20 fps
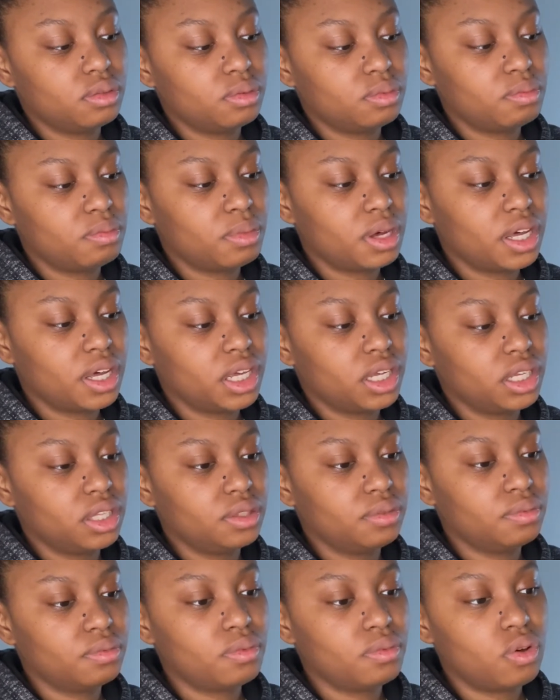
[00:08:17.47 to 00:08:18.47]
My
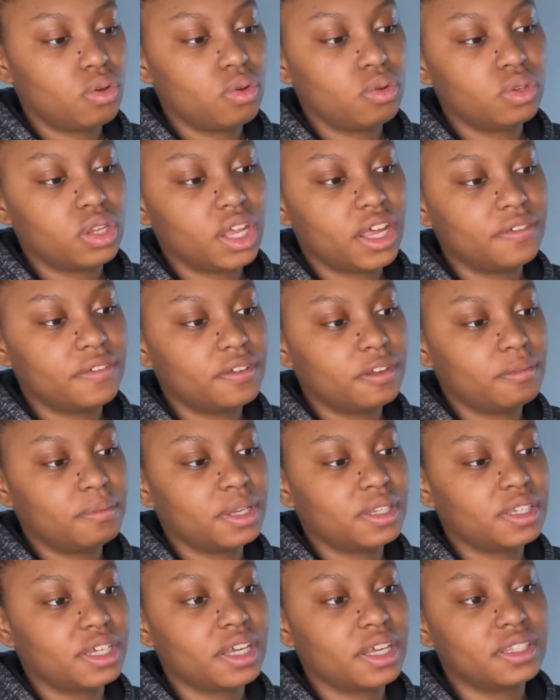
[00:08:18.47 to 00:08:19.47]
whole life at my
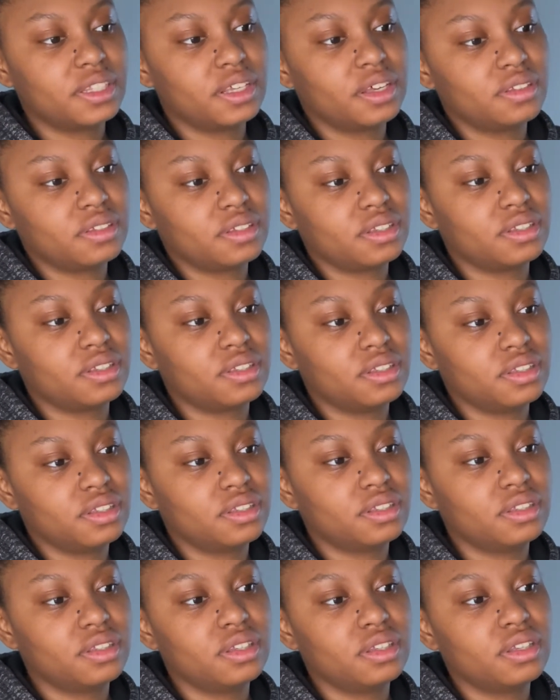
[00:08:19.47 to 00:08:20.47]
dad's house
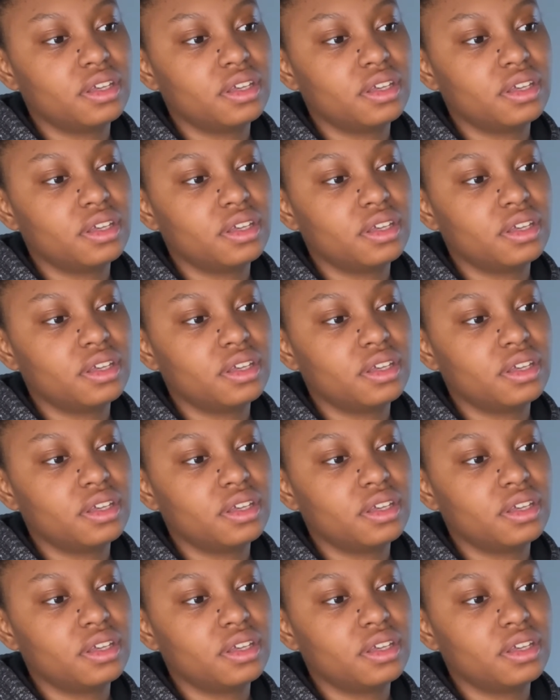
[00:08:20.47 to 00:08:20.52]
consisted